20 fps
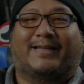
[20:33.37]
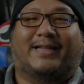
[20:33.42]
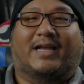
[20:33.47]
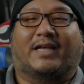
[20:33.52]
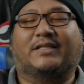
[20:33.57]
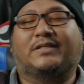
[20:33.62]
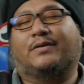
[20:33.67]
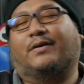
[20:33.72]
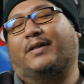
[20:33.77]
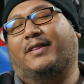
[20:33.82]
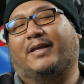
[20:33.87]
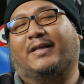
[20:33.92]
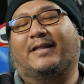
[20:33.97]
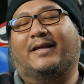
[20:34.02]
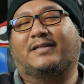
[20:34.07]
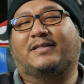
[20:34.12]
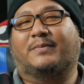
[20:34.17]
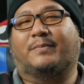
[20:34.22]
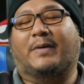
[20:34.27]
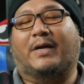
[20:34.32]
guys, so I think
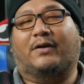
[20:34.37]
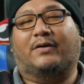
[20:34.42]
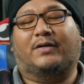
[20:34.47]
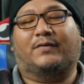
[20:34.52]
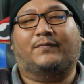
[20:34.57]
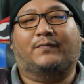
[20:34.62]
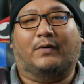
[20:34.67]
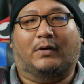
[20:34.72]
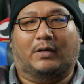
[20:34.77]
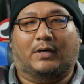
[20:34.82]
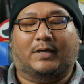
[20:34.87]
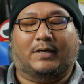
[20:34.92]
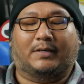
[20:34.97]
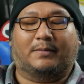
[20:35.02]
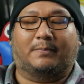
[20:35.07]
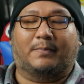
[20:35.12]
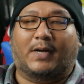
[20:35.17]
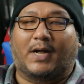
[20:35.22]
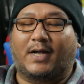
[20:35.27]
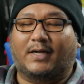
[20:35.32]
that's about it for our
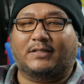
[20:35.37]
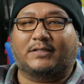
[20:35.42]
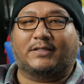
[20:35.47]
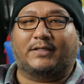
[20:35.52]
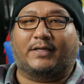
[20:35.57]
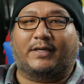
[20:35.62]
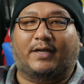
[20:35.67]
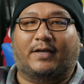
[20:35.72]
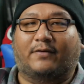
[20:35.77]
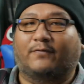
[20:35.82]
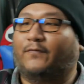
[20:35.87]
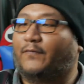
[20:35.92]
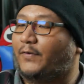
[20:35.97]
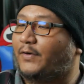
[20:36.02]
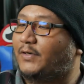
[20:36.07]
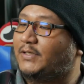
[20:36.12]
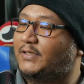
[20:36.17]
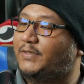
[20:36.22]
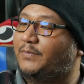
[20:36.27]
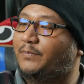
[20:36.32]
unboxing and
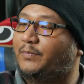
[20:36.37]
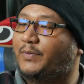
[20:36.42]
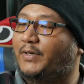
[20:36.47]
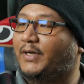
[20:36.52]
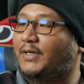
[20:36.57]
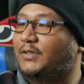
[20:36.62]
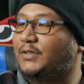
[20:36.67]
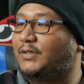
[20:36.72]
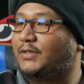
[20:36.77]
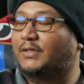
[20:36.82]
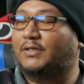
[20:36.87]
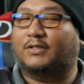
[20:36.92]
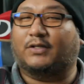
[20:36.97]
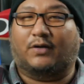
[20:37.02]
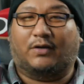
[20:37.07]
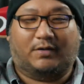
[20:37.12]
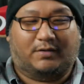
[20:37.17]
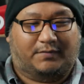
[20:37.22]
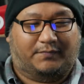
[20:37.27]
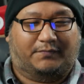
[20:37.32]
first impressions
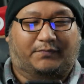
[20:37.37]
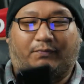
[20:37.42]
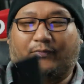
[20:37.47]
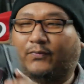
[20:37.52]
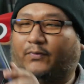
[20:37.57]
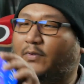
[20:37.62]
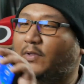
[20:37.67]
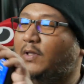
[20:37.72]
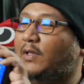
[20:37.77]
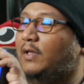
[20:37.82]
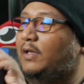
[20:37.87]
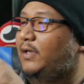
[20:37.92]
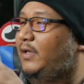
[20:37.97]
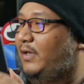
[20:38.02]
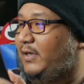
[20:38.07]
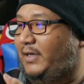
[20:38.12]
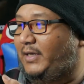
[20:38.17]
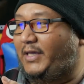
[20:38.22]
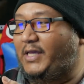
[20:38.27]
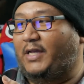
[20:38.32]
of,
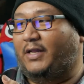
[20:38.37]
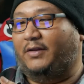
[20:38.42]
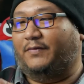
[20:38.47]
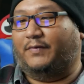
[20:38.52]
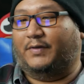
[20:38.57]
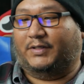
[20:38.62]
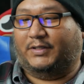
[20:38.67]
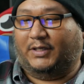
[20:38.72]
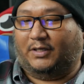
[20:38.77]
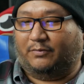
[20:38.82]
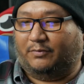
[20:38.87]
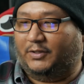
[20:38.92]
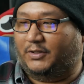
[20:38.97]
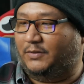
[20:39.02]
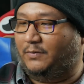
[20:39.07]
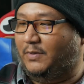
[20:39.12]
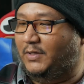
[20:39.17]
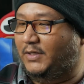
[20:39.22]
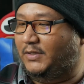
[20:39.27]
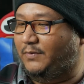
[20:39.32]
I can't even tell
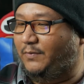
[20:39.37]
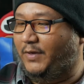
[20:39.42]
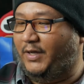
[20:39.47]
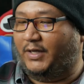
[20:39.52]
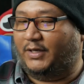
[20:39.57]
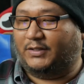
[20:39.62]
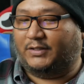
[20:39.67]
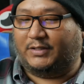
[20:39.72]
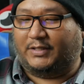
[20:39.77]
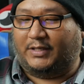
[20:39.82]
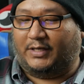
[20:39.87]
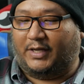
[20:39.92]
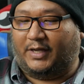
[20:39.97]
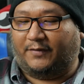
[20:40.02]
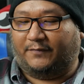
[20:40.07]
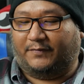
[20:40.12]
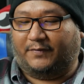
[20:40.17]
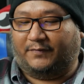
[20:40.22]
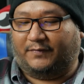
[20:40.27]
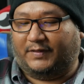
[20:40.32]
which one is which, the
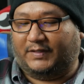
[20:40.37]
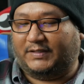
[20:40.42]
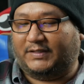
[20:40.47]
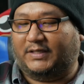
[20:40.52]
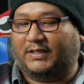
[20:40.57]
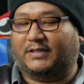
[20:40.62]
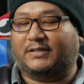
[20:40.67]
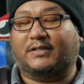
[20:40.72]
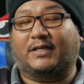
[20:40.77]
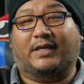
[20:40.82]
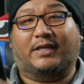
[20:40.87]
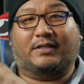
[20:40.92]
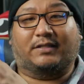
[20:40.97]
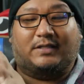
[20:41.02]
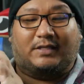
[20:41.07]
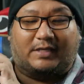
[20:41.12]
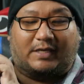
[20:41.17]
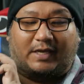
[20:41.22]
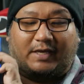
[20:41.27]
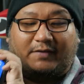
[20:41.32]
A56 and
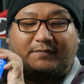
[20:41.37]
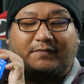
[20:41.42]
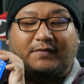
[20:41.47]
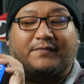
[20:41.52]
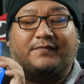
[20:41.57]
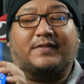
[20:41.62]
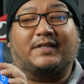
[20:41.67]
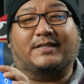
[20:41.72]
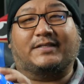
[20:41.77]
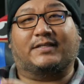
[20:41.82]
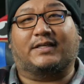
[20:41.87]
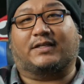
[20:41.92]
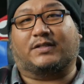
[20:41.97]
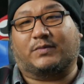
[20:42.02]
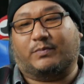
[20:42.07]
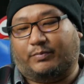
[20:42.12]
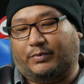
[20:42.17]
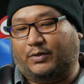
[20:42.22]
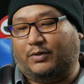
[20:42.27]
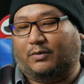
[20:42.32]
the
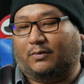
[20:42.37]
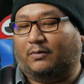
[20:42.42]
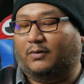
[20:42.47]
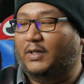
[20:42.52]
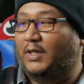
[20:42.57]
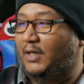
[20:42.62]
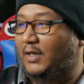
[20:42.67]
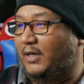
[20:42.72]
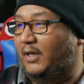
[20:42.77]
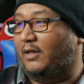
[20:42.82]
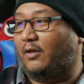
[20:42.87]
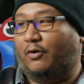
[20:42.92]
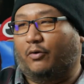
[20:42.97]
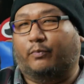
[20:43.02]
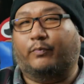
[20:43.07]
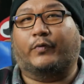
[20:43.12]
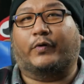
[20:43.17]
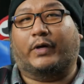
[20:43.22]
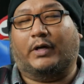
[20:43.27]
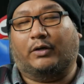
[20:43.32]
A56 Pro. I'll
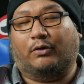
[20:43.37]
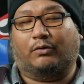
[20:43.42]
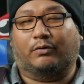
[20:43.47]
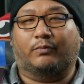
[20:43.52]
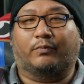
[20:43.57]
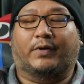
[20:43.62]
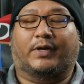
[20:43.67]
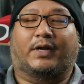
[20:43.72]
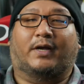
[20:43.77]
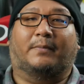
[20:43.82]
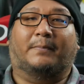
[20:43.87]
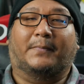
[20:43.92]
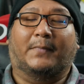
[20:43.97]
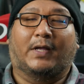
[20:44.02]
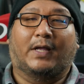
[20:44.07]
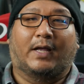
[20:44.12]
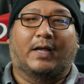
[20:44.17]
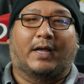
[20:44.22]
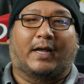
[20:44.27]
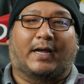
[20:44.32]
hold one up.
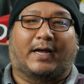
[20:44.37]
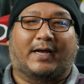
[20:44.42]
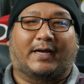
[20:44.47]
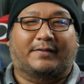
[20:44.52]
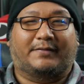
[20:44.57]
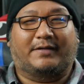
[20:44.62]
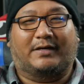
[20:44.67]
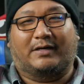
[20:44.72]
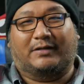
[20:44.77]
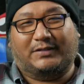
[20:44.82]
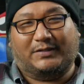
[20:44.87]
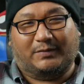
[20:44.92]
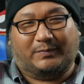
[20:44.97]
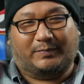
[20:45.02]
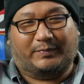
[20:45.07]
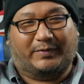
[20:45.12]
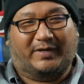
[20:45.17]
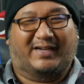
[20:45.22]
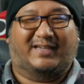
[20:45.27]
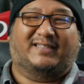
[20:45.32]
Uh, they're
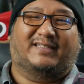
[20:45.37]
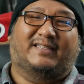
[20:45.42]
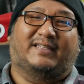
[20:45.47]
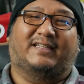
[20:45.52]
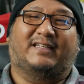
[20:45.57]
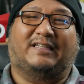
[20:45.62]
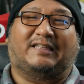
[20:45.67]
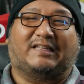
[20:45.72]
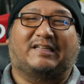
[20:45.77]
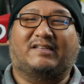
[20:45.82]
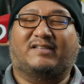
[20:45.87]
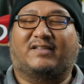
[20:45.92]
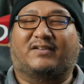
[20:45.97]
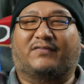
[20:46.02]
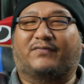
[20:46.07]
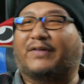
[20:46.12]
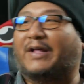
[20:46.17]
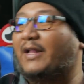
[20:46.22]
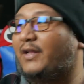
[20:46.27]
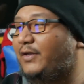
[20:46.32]
surprisingly decent
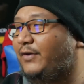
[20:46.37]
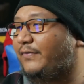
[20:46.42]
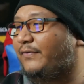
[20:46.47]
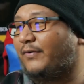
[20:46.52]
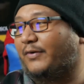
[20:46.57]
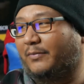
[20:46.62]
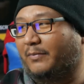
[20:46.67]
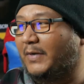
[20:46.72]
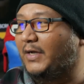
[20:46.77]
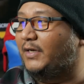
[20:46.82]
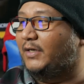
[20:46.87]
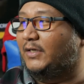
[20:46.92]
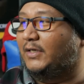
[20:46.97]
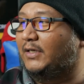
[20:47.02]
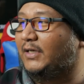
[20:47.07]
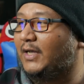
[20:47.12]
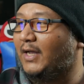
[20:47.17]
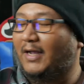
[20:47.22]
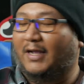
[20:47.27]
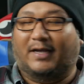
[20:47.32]
value for
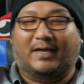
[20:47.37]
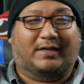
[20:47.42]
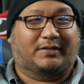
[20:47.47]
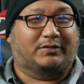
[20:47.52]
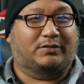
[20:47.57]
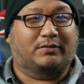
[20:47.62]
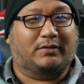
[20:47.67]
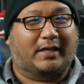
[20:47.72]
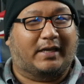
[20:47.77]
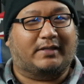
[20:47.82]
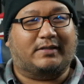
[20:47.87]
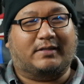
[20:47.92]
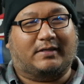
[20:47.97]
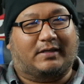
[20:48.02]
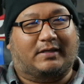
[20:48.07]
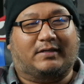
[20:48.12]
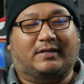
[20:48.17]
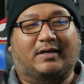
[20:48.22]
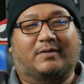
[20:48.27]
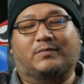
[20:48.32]
money. I do like that
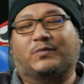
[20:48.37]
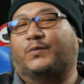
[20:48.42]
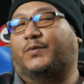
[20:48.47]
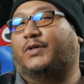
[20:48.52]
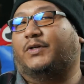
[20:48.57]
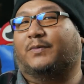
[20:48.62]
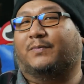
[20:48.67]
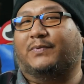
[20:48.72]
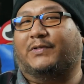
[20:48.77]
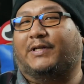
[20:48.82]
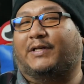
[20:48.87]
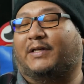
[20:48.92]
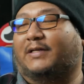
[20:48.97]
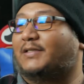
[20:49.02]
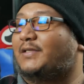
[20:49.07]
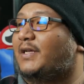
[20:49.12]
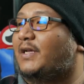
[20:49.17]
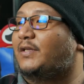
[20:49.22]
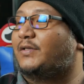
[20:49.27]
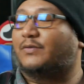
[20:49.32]
it comes with complete
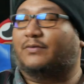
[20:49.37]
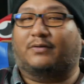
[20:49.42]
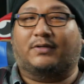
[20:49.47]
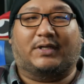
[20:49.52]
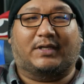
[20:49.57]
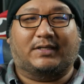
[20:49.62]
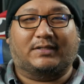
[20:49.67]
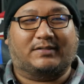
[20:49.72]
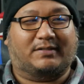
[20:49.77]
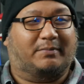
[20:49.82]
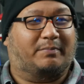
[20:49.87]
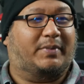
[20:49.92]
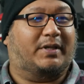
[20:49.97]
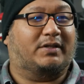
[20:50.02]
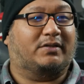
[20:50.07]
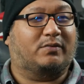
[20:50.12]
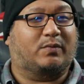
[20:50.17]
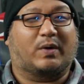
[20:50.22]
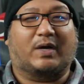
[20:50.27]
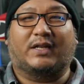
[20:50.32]
accessories, the
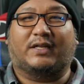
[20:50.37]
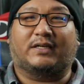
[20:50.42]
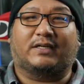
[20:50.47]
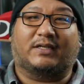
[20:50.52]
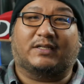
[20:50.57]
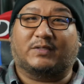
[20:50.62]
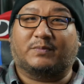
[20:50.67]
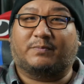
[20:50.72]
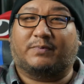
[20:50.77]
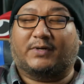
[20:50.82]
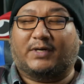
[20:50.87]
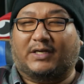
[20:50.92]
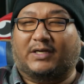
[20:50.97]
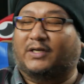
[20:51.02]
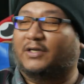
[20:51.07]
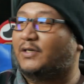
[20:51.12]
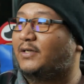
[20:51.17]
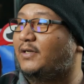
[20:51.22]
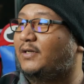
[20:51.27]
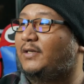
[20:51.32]
build quality is pretty
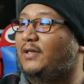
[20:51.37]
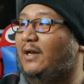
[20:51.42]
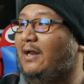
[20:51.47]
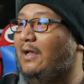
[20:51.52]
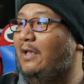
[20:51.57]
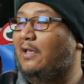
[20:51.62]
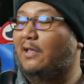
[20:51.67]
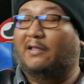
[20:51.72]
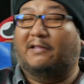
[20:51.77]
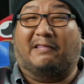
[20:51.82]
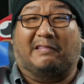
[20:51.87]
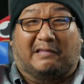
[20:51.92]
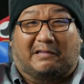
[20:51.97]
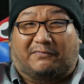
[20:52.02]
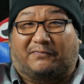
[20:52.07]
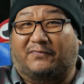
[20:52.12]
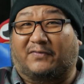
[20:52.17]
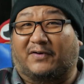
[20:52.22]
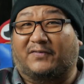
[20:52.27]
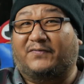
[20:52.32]
good, the
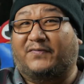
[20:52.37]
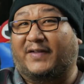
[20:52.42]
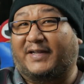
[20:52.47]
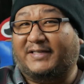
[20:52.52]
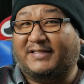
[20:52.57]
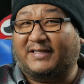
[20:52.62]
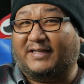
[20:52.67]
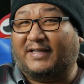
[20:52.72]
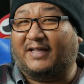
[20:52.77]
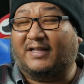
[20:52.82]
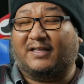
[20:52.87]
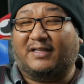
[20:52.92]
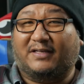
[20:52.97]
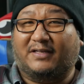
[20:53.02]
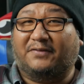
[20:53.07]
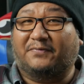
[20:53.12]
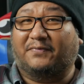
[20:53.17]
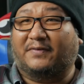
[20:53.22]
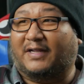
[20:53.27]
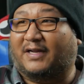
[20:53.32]
front-facing
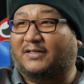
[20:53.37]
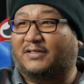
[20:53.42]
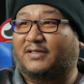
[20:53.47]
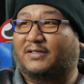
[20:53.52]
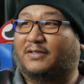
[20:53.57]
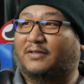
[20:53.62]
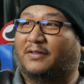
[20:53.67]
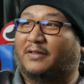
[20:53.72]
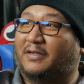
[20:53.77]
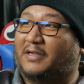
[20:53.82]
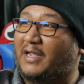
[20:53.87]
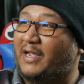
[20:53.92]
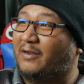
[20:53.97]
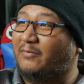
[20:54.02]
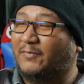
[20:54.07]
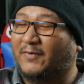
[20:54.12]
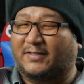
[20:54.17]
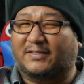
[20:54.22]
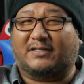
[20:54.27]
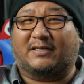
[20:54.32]
LED flash is good, the
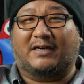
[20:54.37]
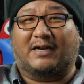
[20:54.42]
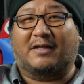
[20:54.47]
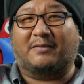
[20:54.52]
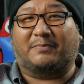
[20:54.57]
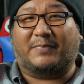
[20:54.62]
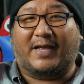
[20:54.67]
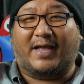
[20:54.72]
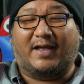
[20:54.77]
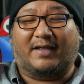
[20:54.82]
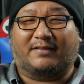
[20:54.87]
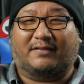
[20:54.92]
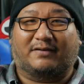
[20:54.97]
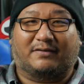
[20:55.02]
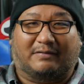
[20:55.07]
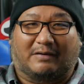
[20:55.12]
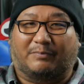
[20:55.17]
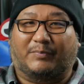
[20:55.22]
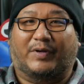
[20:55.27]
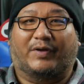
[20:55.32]
cameras are not bad,
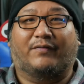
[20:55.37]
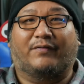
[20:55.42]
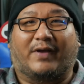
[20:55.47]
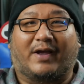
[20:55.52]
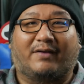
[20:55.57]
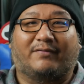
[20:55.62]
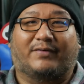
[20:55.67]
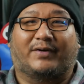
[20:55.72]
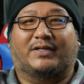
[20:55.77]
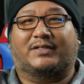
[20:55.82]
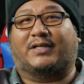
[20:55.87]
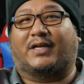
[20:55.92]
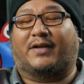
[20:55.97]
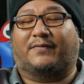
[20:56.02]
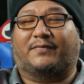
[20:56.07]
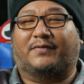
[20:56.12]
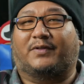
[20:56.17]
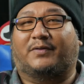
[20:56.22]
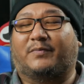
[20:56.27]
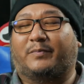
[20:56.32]
they're above average I
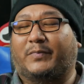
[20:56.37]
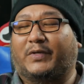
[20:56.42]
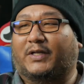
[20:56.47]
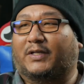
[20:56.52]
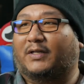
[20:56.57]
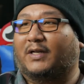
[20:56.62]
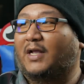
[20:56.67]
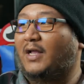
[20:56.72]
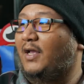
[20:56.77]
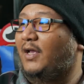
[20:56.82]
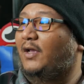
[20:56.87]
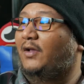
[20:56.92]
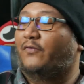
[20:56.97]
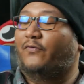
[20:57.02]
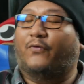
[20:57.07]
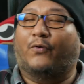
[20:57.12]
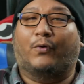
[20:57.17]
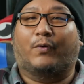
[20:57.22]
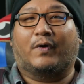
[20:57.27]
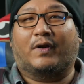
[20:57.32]
have to admit.
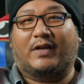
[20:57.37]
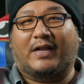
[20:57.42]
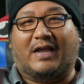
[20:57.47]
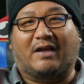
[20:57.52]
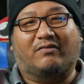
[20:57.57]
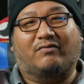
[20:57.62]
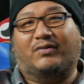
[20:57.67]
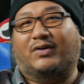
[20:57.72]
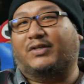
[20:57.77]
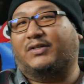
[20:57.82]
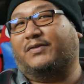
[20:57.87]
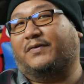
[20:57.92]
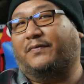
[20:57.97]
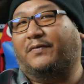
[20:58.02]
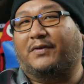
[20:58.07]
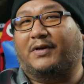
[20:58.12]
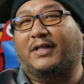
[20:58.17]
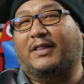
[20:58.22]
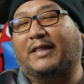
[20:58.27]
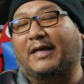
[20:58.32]
For an average of
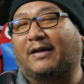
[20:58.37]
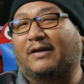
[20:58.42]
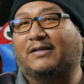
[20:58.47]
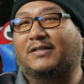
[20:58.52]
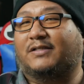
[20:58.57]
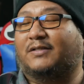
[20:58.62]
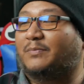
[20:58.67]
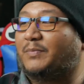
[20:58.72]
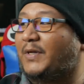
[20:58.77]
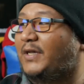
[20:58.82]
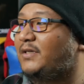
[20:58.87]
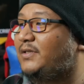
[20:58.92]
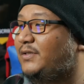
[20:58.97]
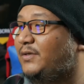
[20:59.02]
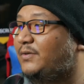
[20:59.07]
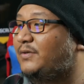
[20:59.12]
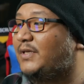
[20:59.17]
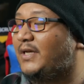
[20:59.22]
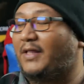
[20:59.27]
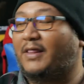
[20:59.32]
3,000
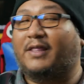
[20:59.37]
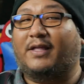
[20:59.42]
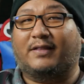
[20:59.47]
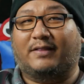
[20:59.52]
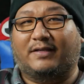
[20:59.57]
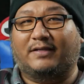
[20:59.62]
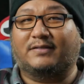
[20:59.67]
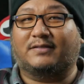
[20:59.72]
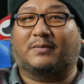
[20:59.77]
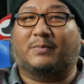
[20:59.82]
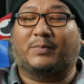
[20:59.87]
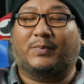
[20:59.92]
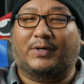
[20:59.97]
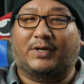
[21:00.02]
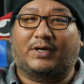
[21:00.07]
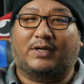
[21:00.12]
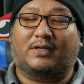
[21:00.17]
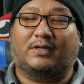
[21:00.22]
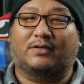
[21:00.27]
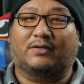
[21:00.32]
pesos, I think these are
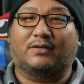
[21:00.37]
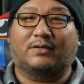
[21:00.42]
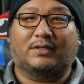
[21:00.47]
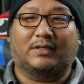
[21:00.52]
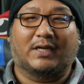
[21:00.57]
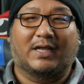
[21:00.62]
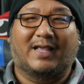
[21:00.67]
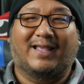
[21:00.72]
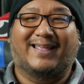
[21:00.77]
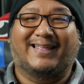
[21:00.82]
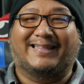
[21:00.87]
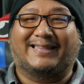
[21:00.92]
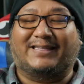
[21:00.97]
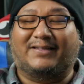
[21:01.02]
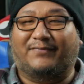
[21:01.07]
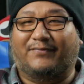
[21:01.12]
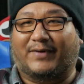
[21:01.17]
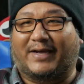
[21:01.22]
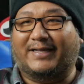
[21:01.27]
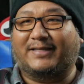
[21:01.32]
pretty good
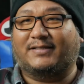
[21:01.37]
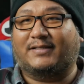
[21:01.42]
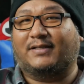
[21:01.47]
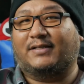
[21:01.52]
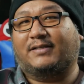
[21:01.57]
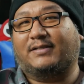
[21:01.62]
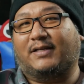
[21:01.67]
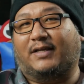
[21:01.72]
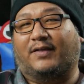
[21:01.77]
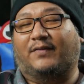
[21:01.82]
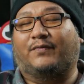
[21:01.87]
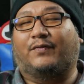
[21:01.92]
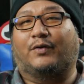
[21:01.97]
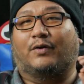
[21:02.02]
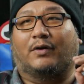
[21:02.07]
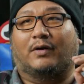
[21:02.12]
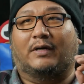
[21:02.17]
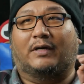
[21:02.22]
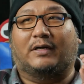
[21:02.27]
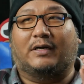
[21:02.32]
devices. If
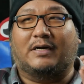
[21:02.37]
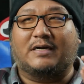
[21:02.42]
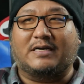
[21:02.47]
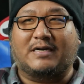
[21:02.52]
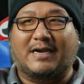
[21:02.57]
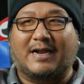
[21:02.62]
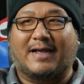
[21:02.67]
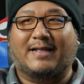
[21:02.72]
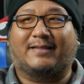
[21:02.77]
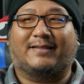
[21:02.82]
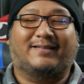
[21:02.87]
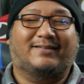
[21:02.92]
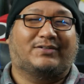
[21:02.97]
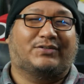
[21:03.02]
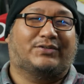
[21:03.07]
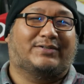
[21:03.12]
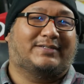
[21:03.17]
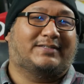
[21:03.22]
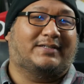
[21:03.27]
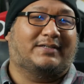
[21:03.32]
you're not
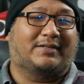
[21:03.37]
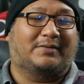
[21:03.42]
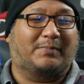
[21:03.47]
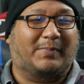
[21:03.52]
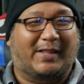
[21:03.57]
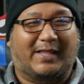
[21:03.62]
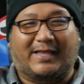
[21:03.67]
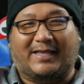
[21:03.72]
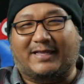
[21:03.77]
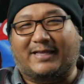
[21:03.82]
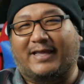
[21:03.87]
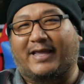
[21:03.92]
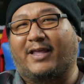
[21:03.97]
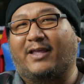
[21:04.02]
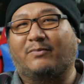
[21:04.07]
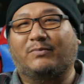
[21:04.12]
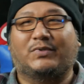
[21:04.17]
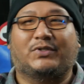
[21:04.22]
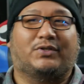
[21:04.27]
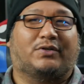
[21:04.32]
interested in playing
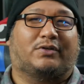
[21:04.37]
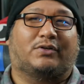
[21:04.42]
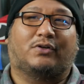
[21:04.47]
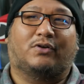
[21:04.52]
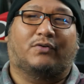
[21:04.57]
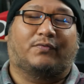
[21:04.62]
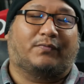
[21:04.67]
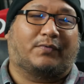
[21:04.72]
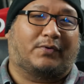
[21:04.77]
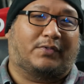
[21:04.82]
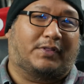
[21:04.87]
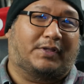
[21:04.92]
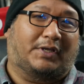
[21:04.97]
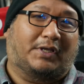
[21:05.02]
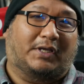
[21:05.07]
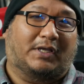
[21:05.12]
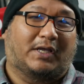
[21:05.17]
games, you could go for the